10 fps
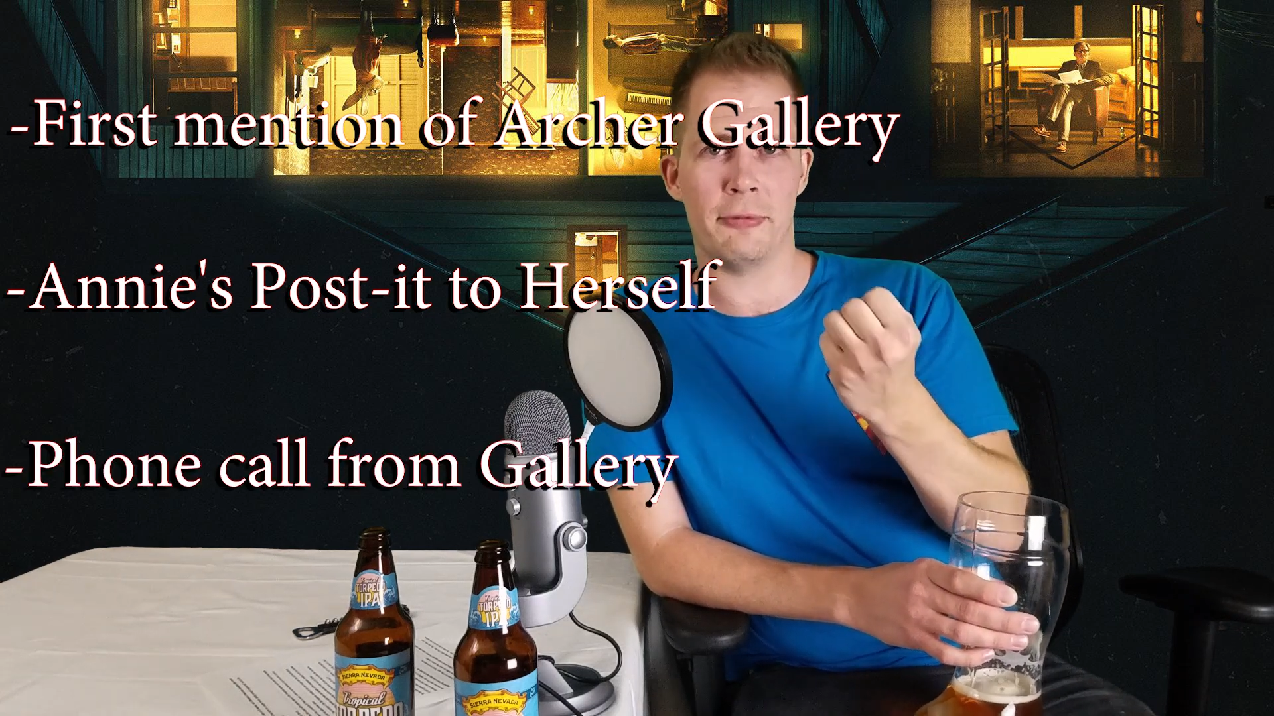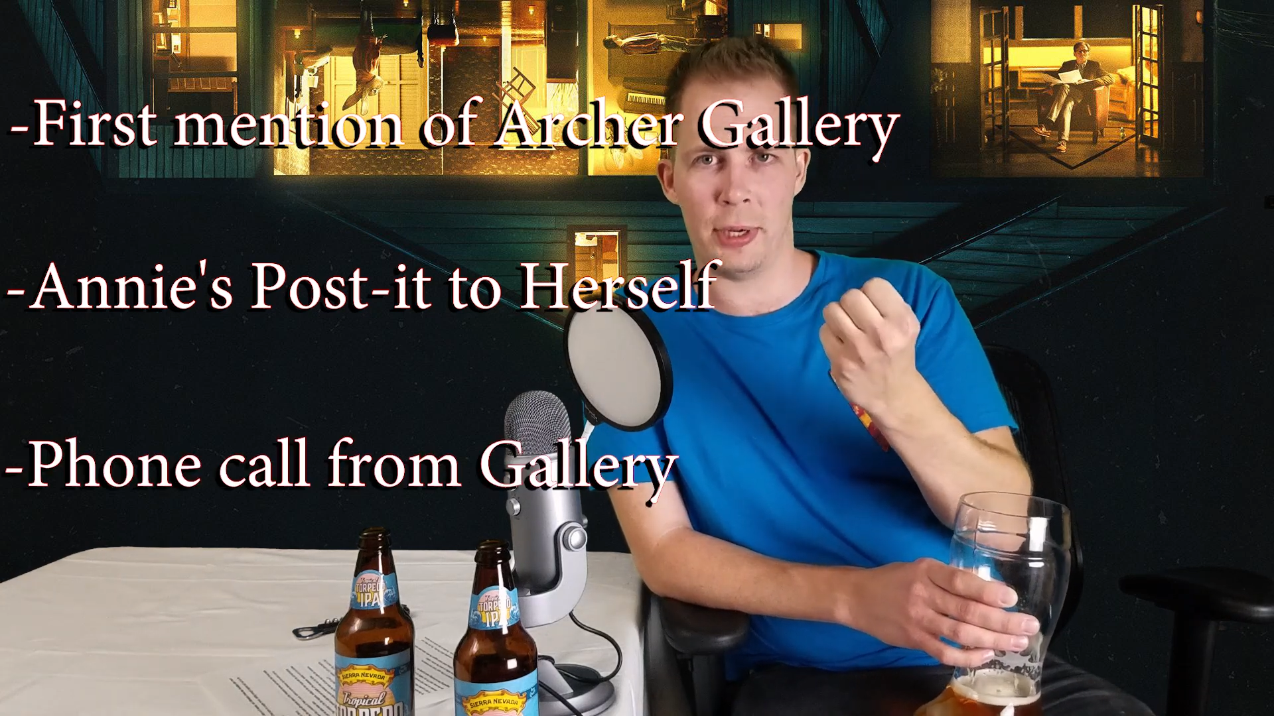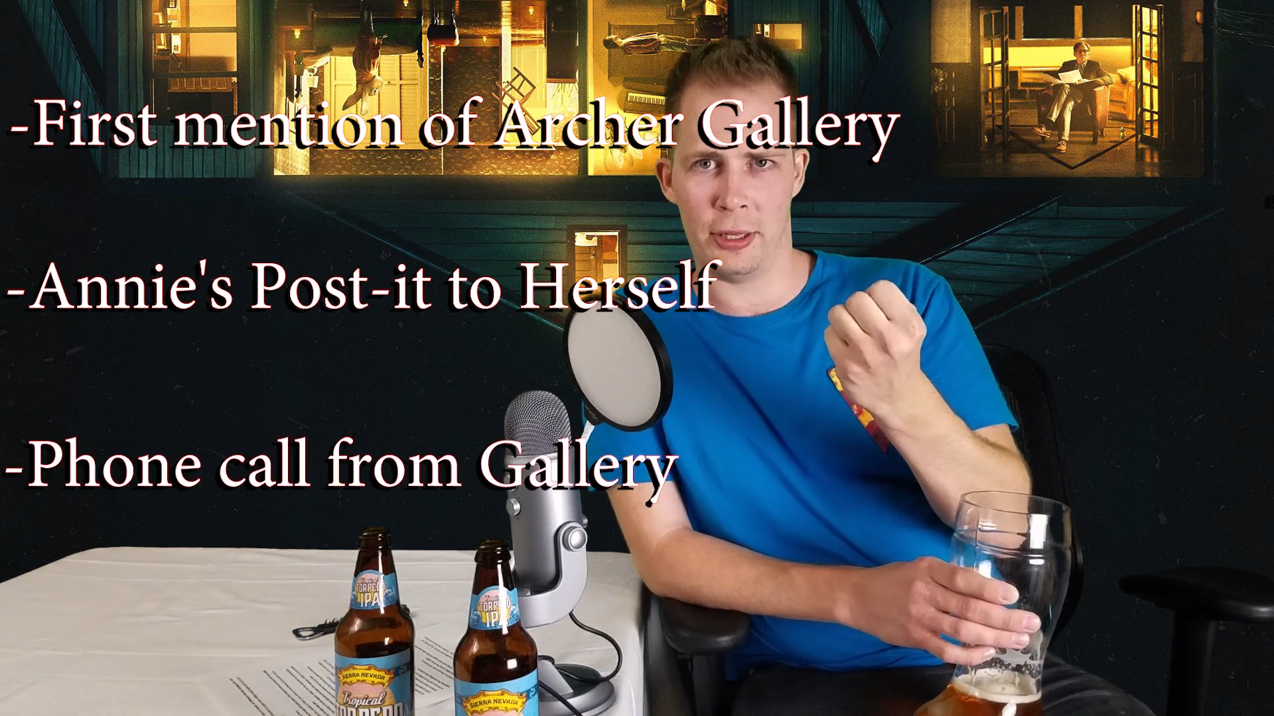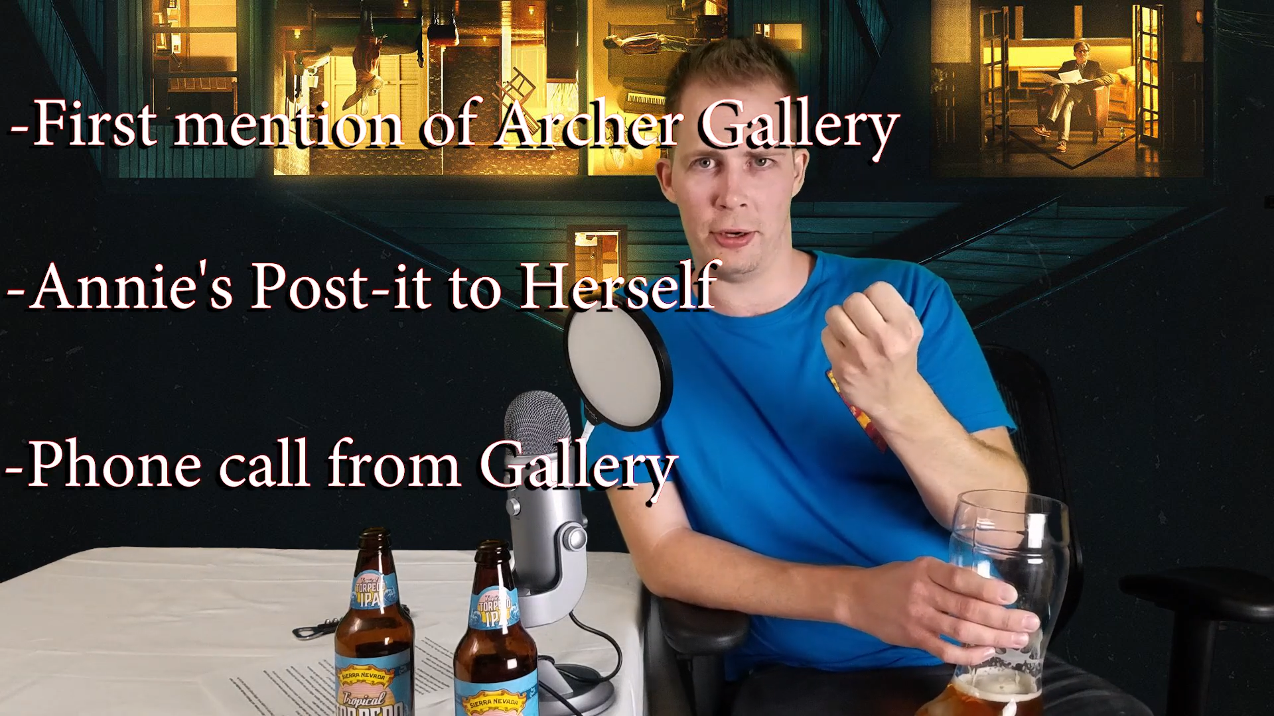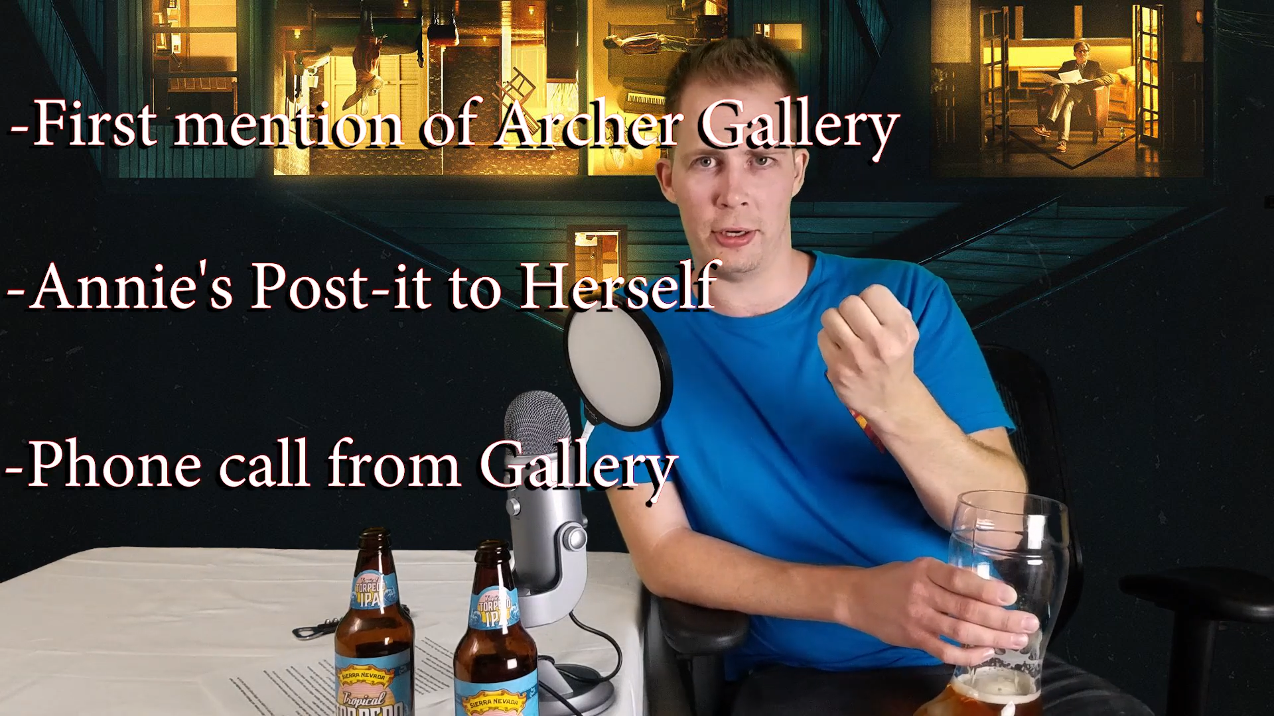
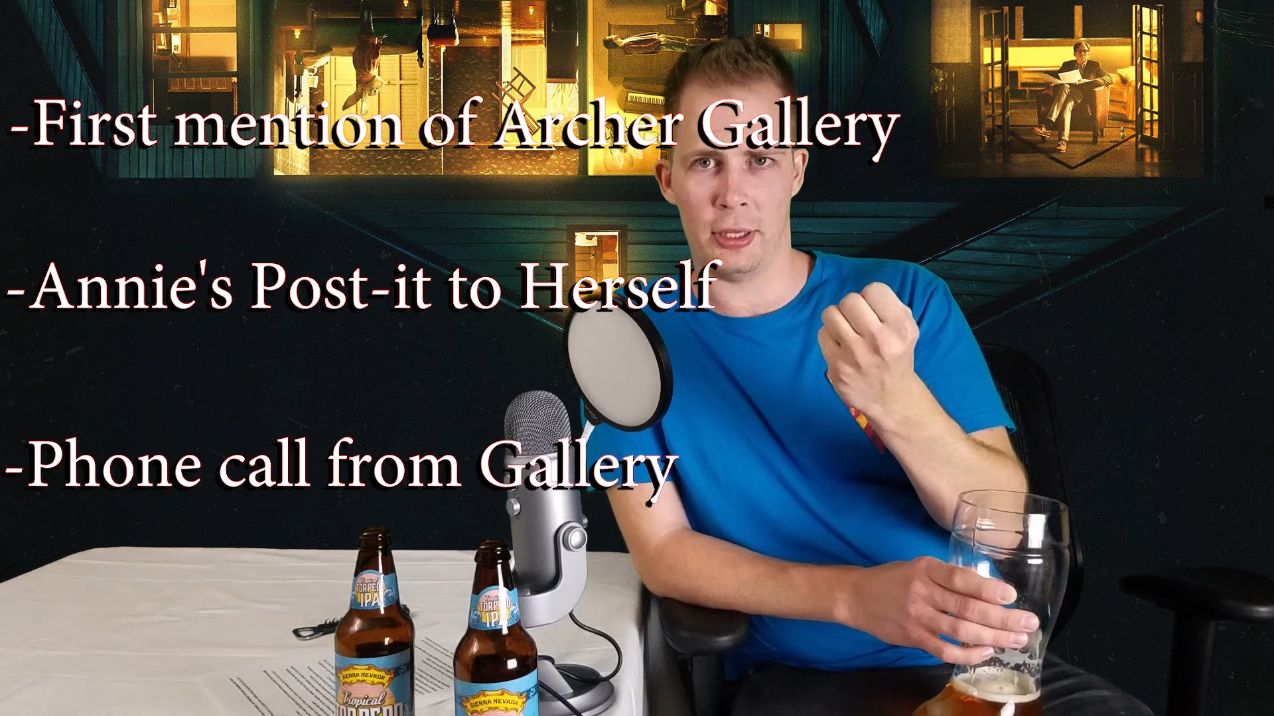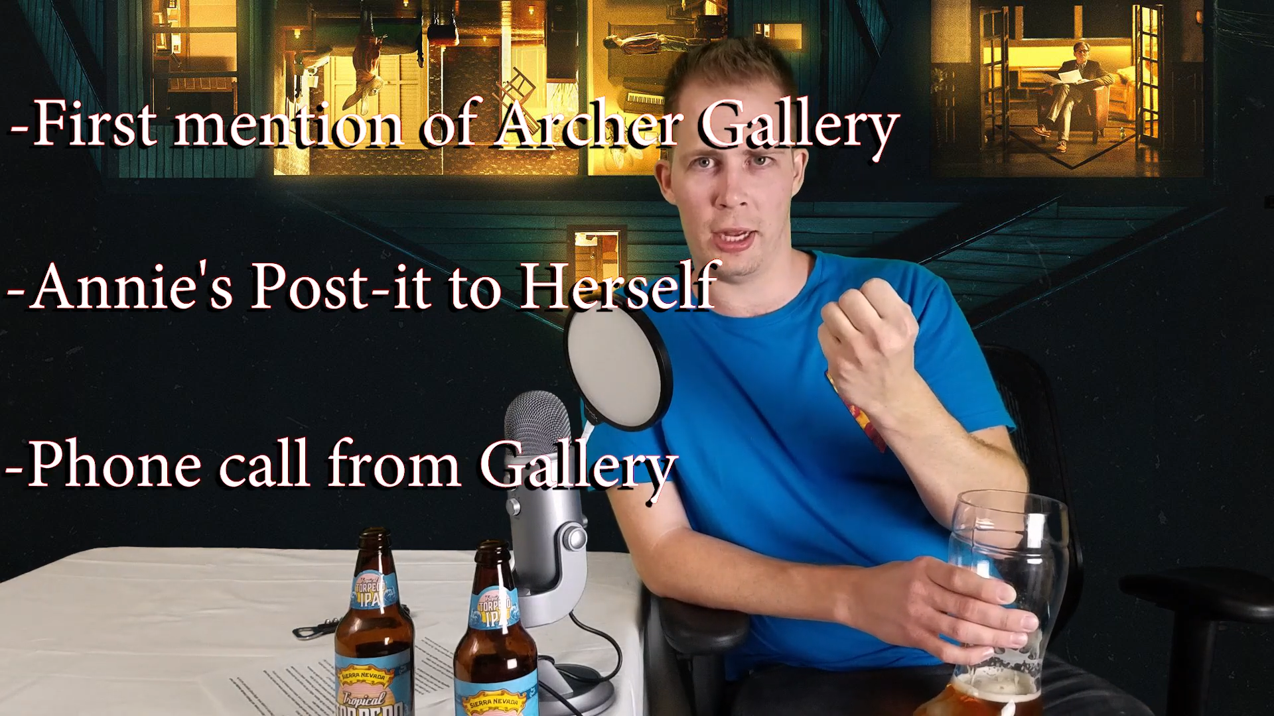by the art